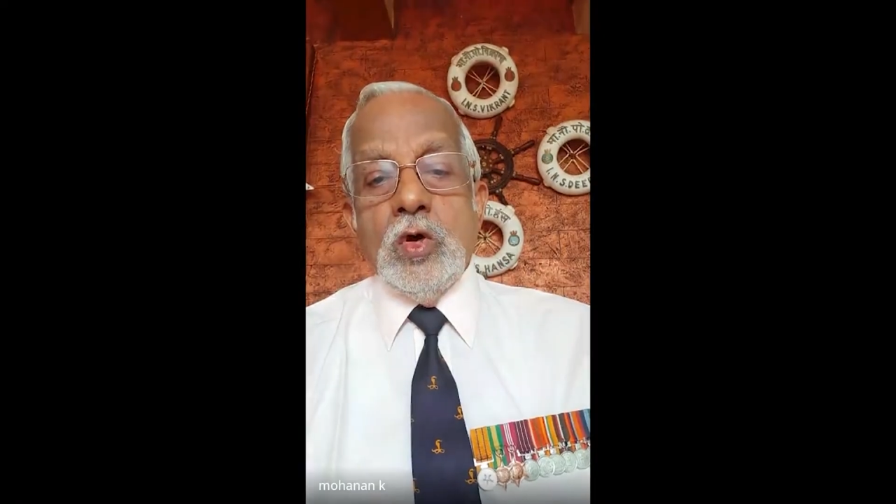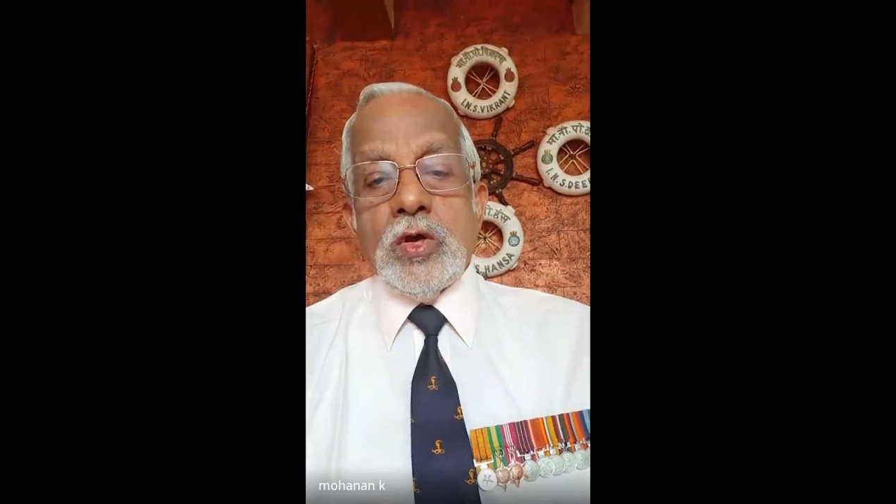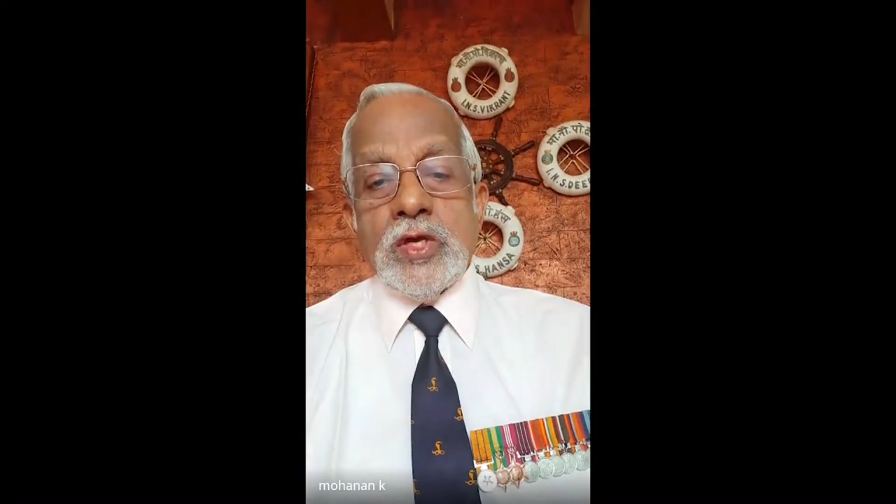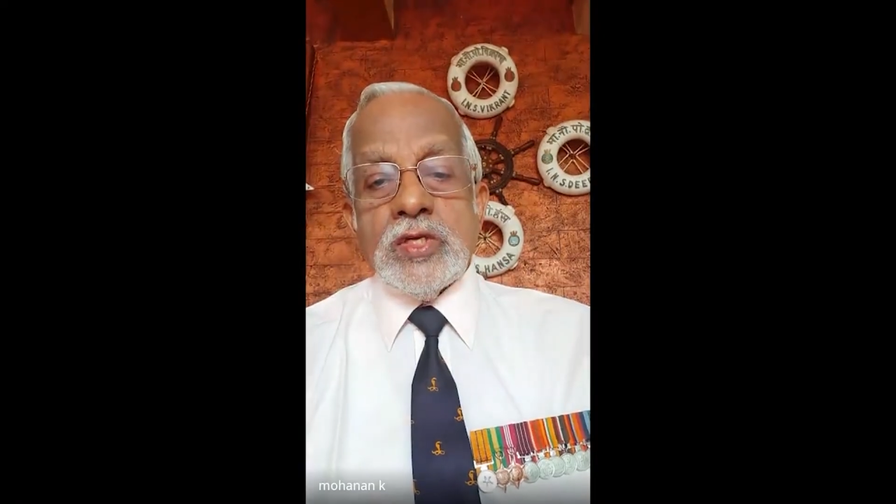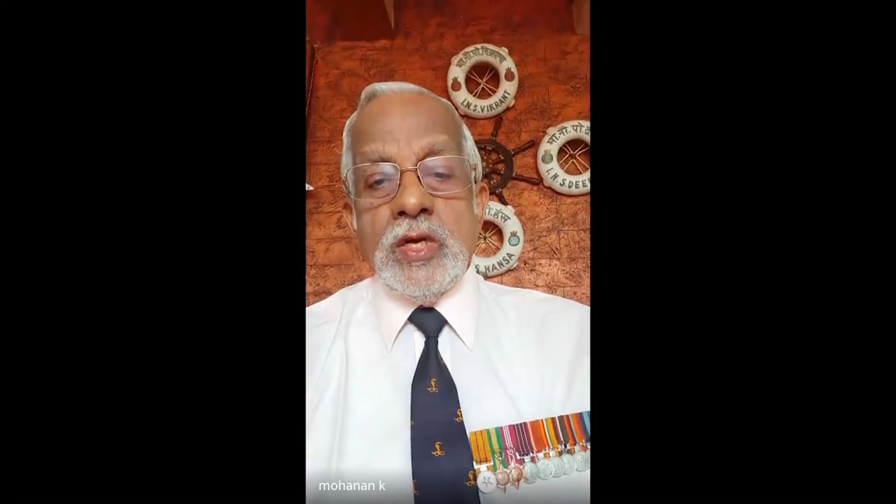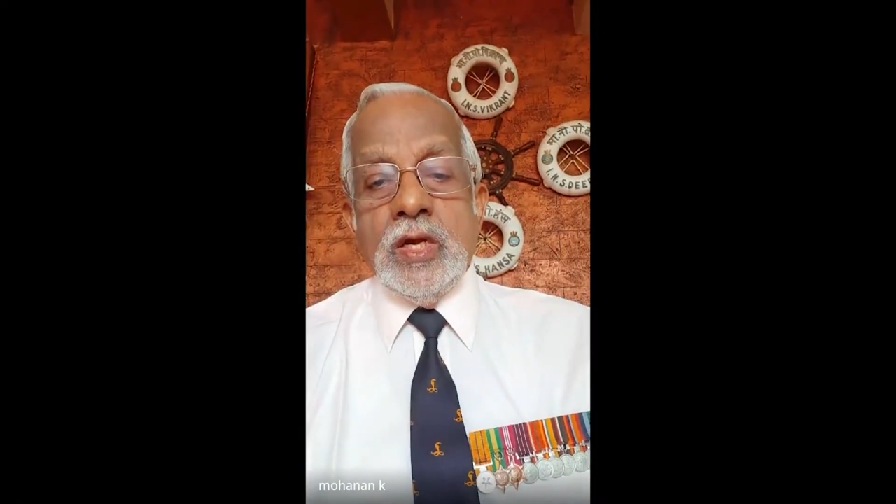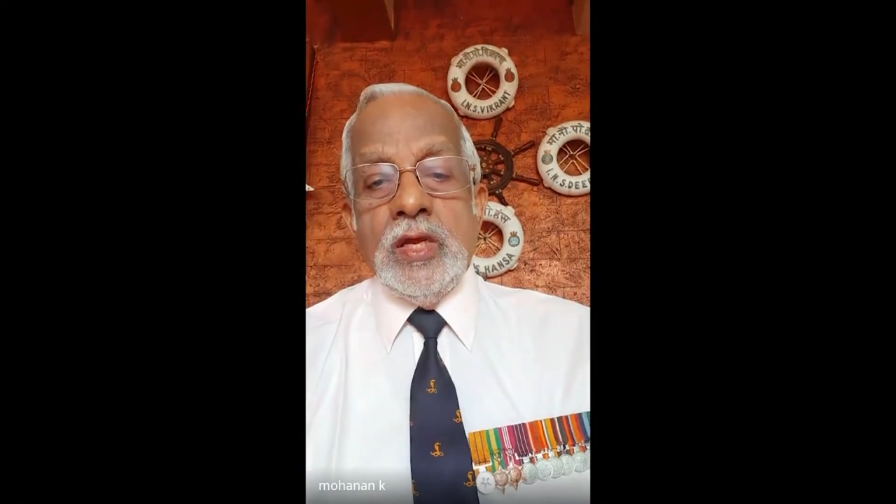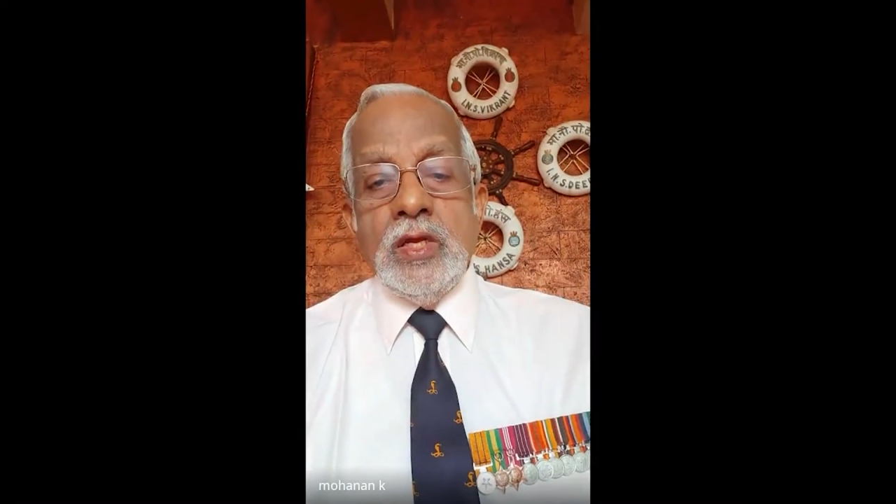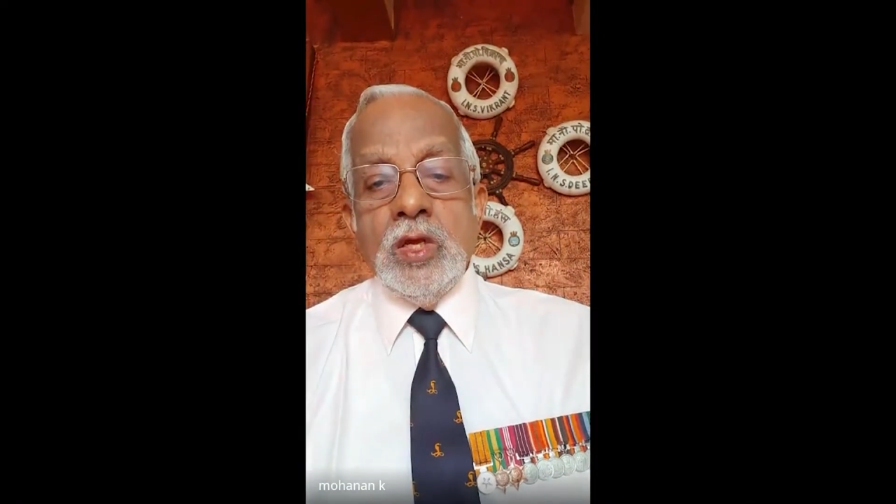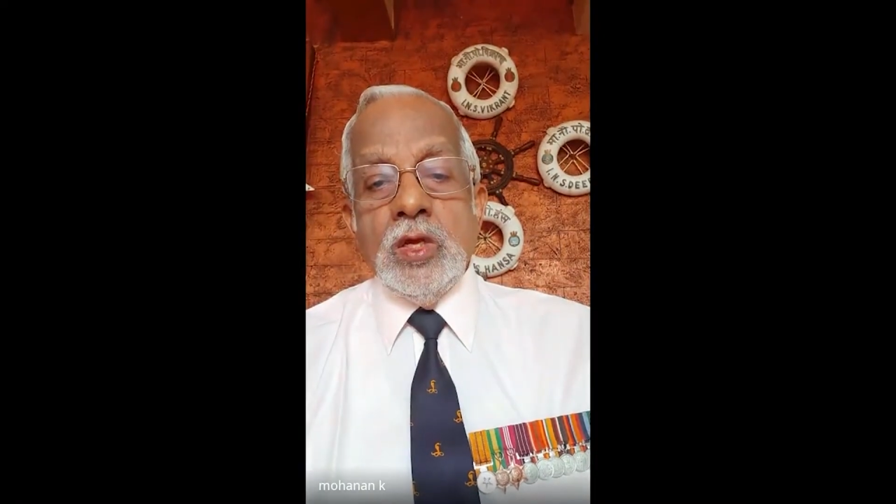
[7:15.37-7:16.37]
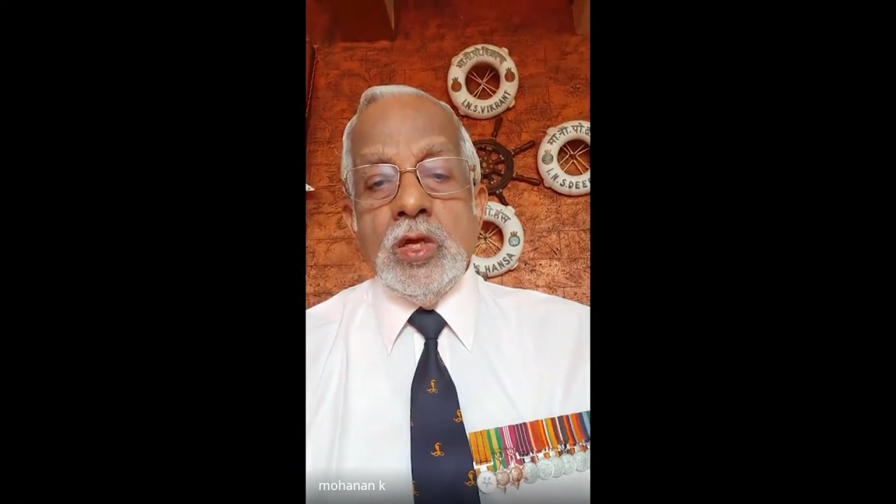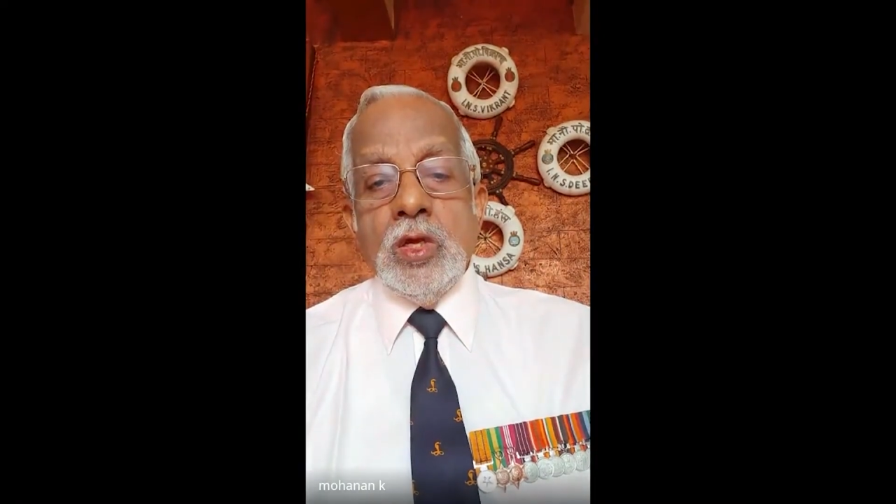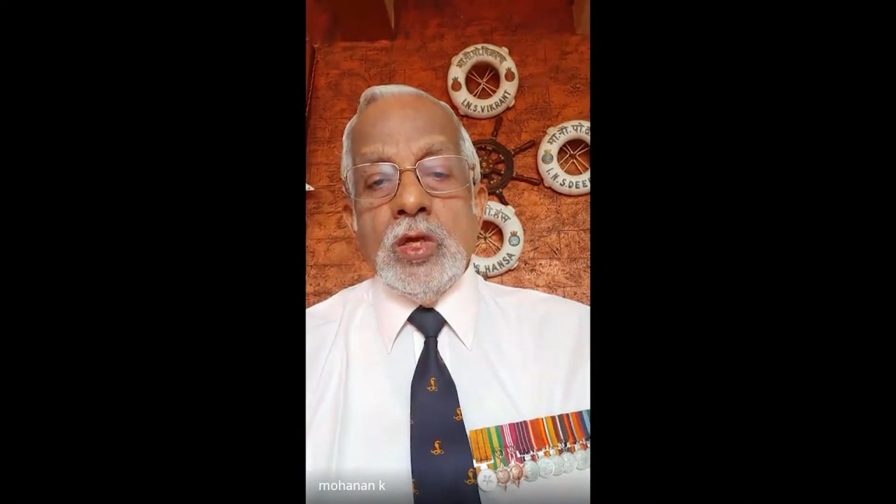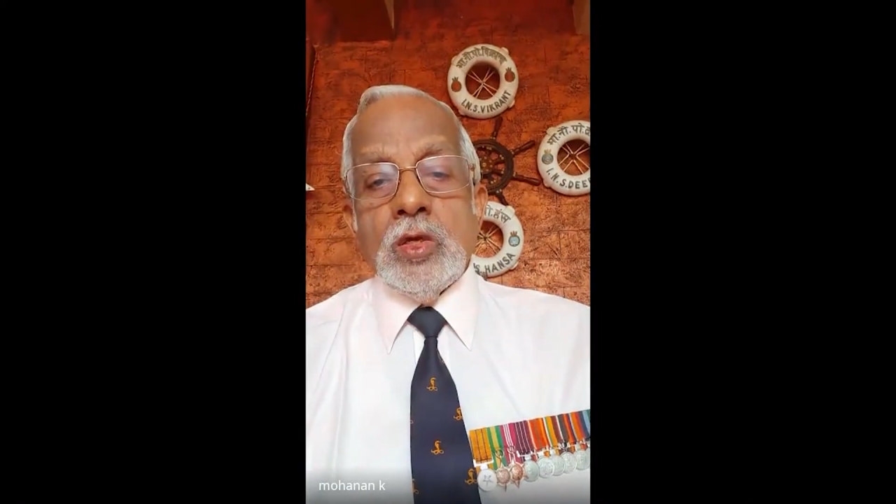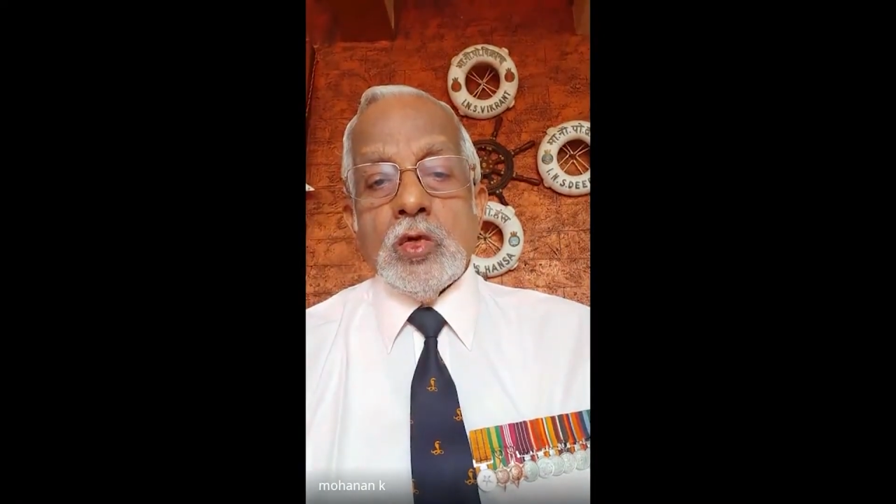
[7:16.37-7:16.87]
occasionally
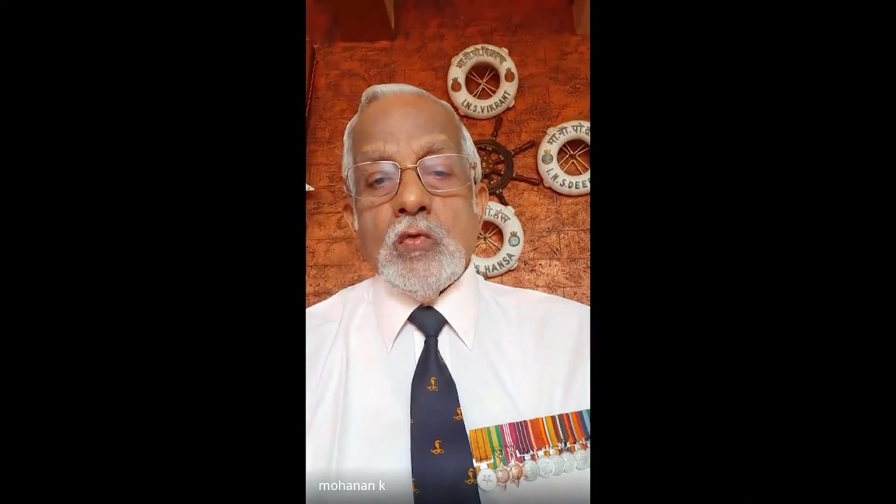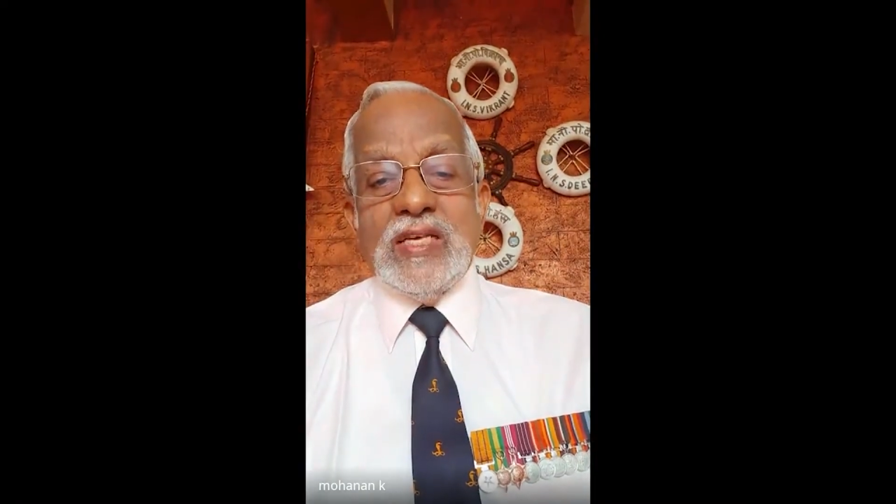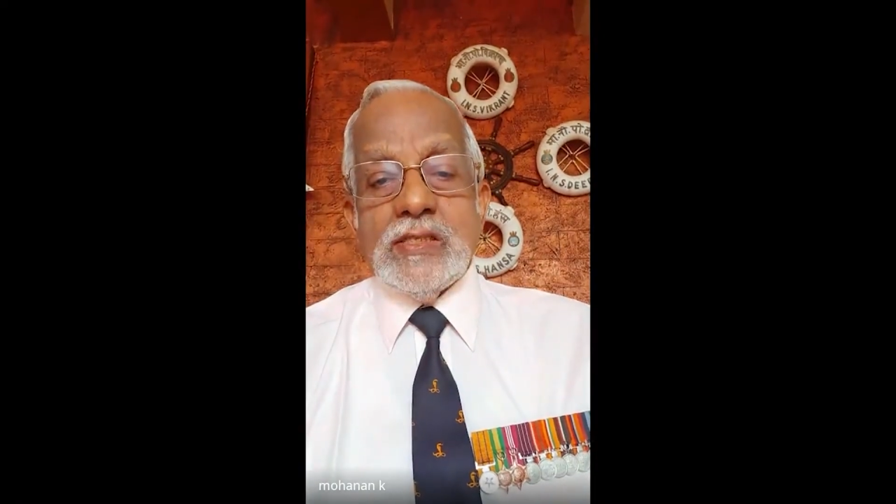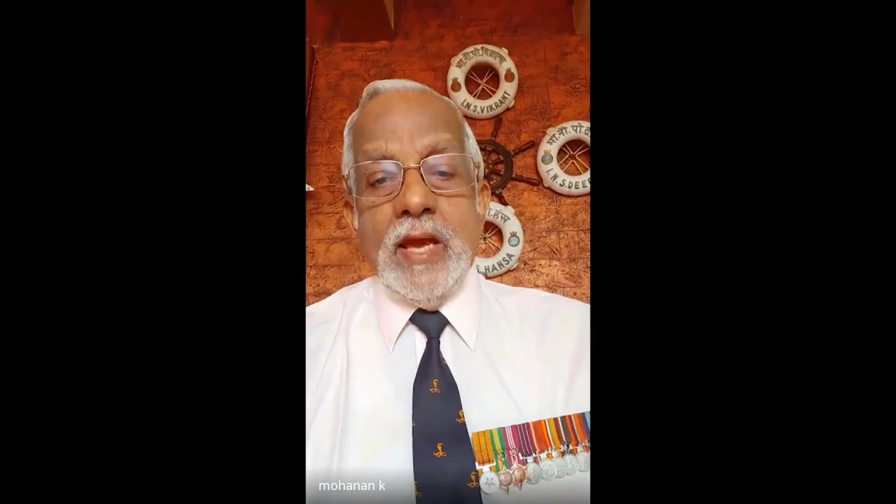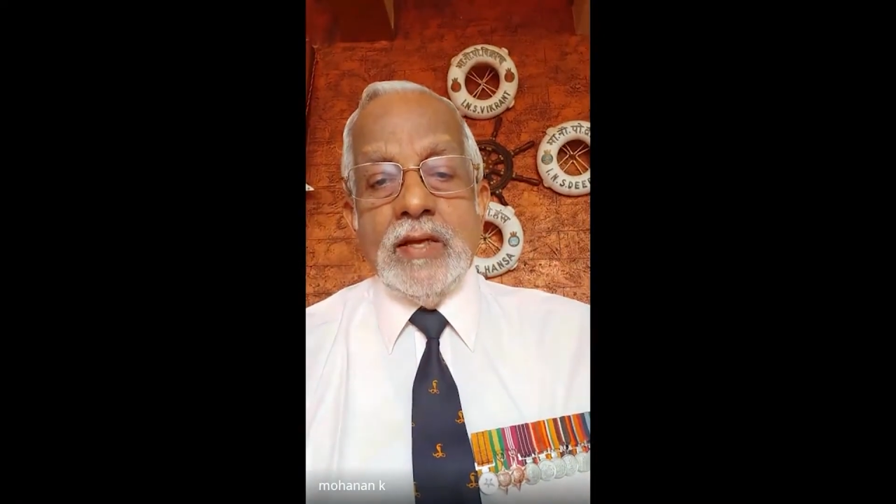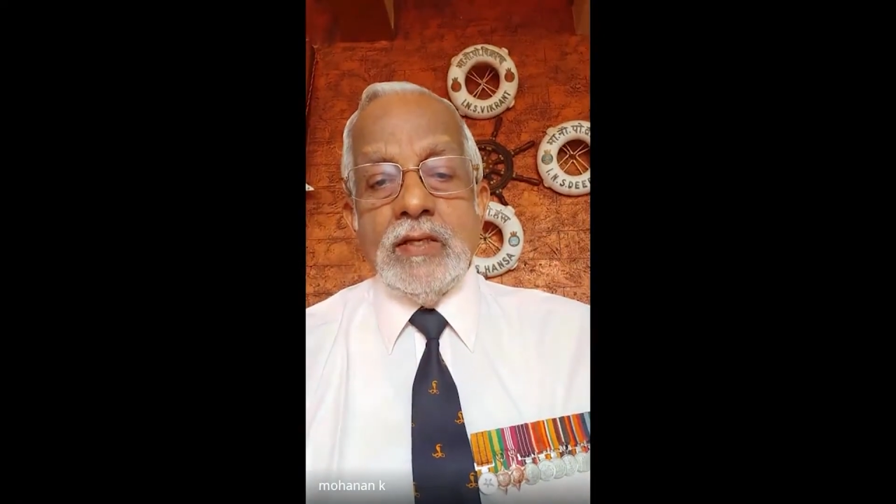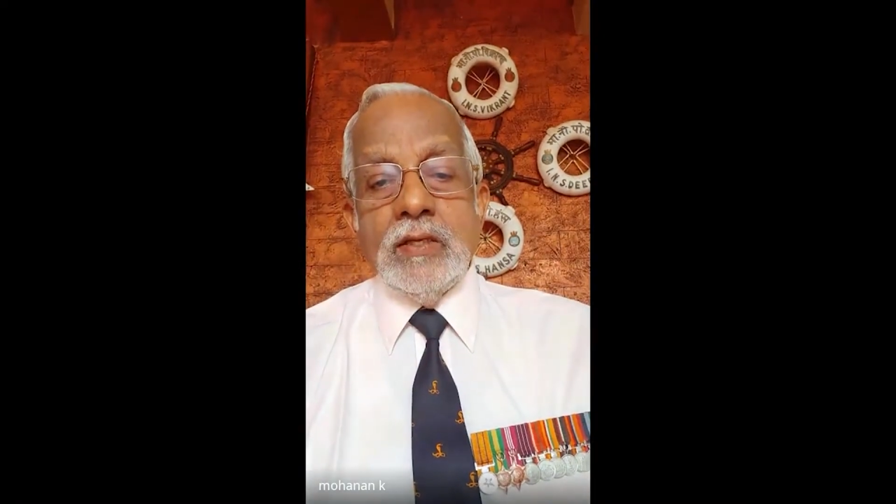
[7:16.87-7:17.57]
to Vizag,